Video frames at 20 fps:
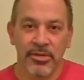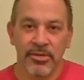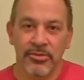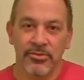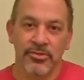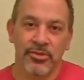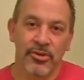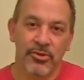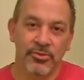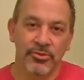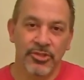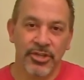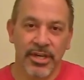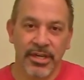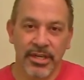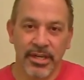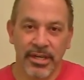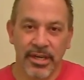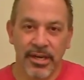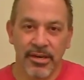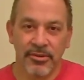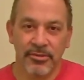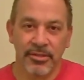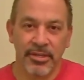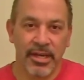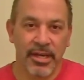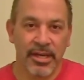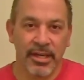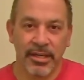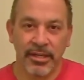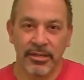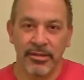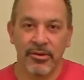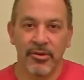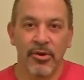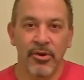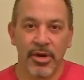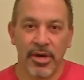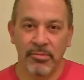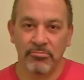so check it out, and
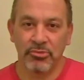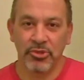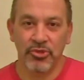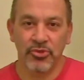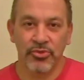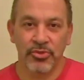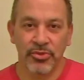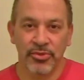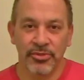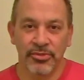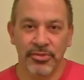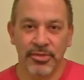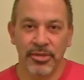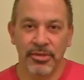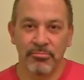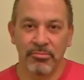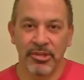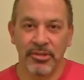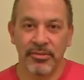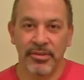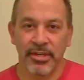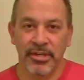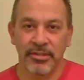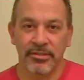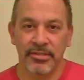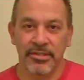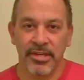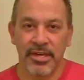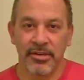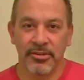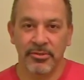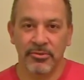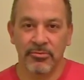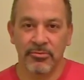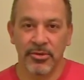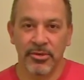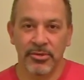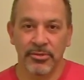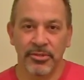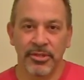I'm sure there's going to be things down the
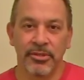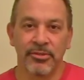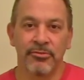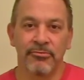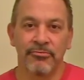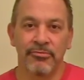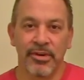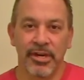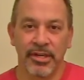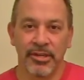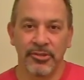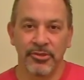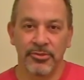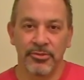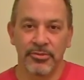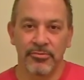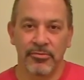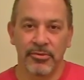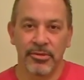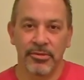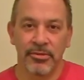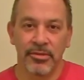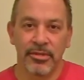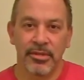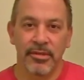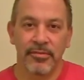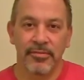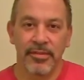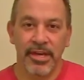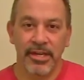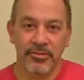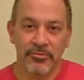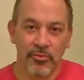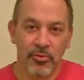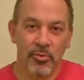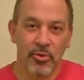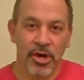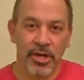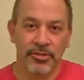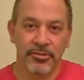road that you'll find useful. Thanks for
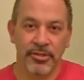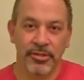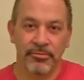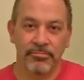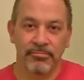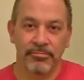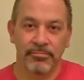watching.